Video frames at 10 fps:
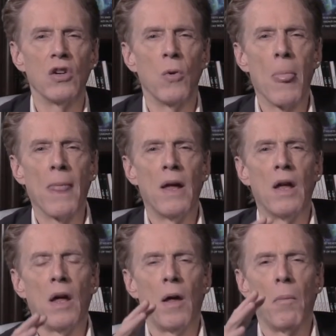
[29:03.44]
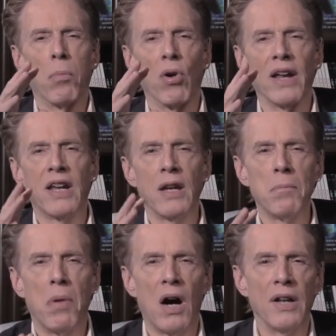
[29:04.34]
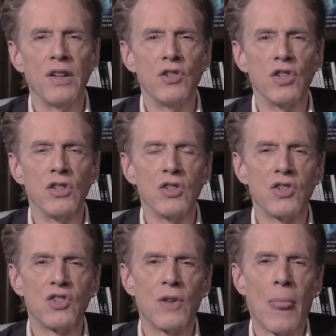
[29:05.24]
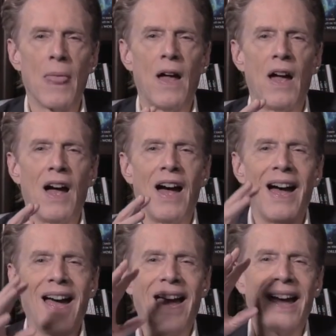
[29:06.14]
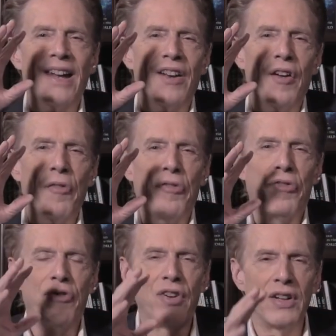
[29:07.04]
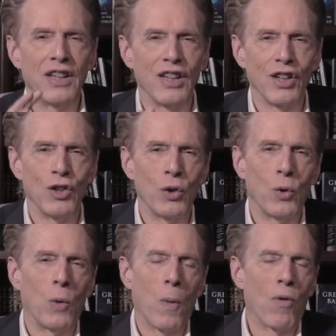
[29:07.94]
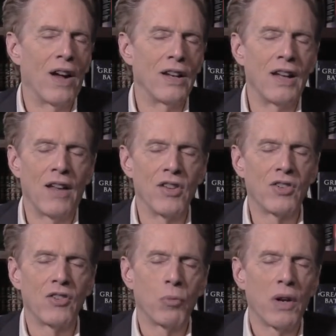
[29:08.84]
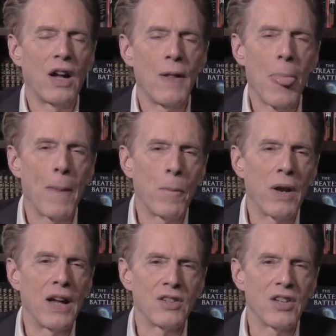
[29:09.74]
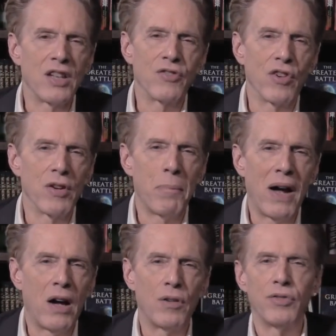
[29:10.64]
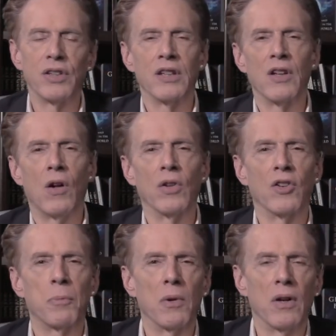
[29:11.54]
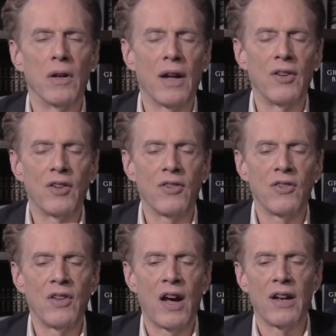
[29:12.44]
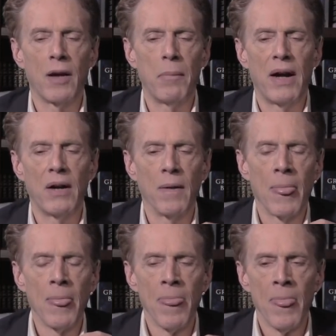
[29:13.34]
you, breaking bondages, and filling you, right? This is what I sense very powerfully in the Holy Spirit. And this is not about